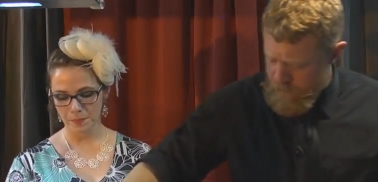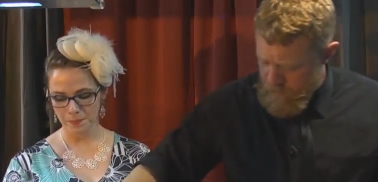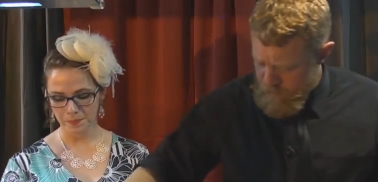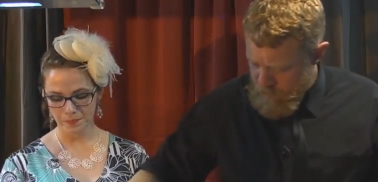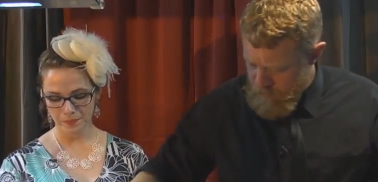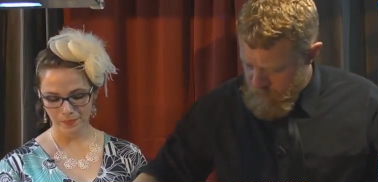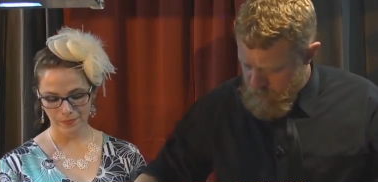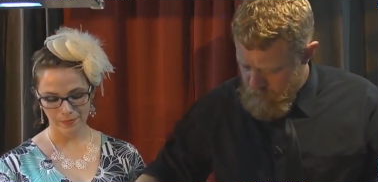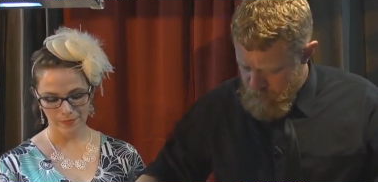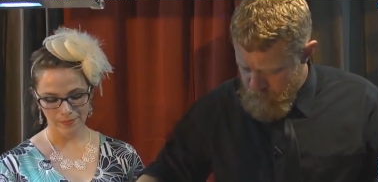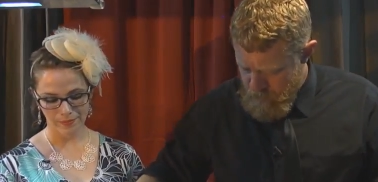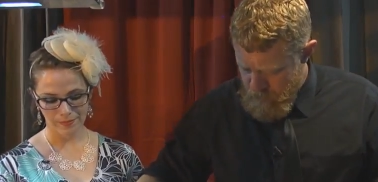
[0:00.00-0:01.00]

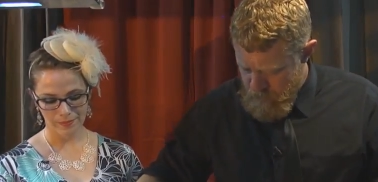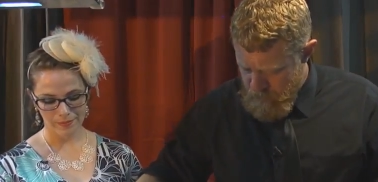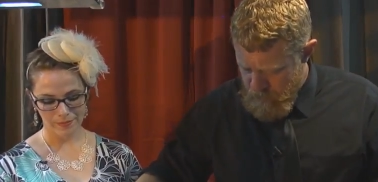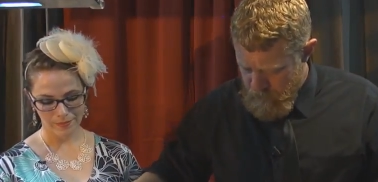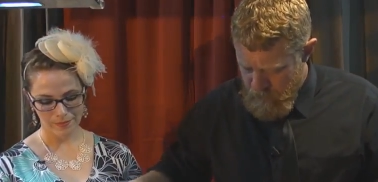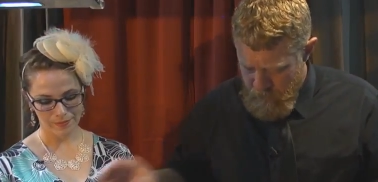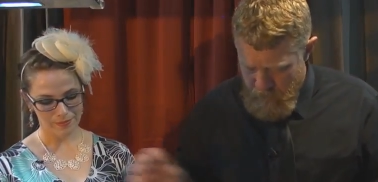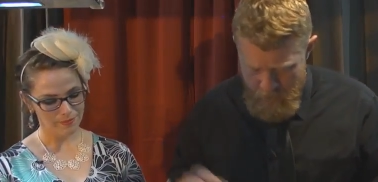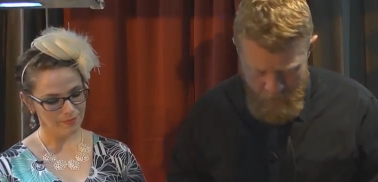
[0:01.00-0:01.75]
No one is speaking in this clip.